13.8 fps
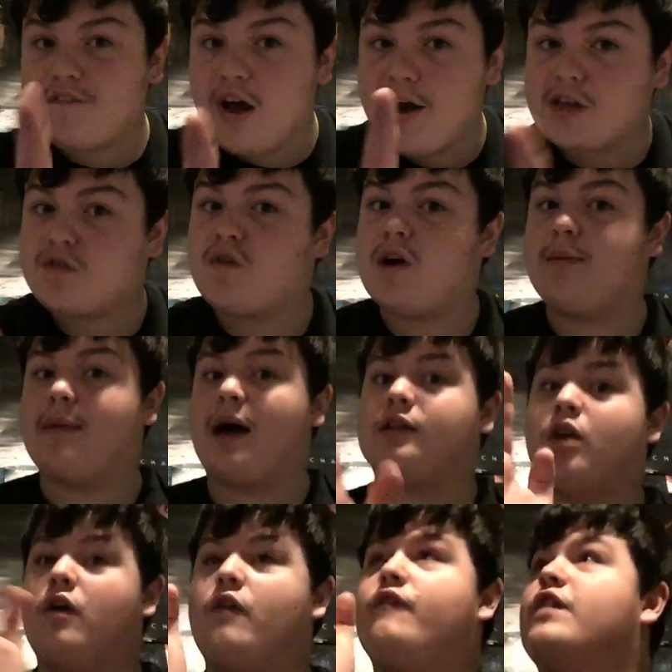first film that I
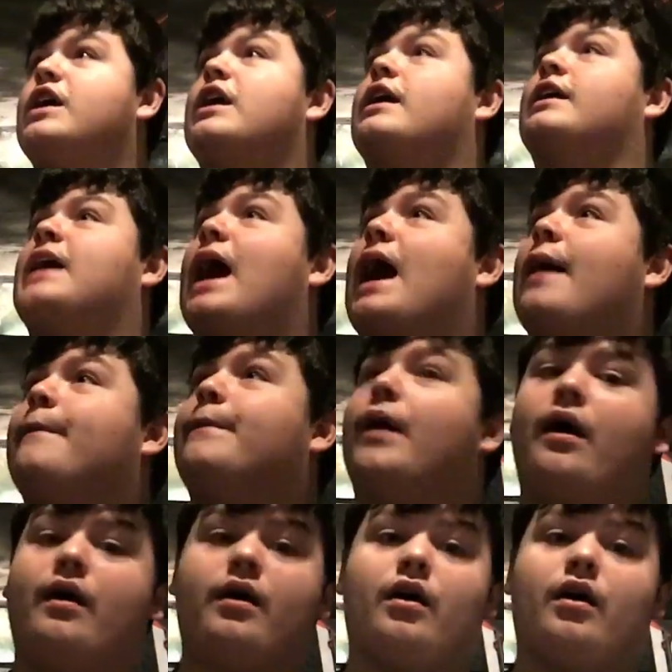don't think a camper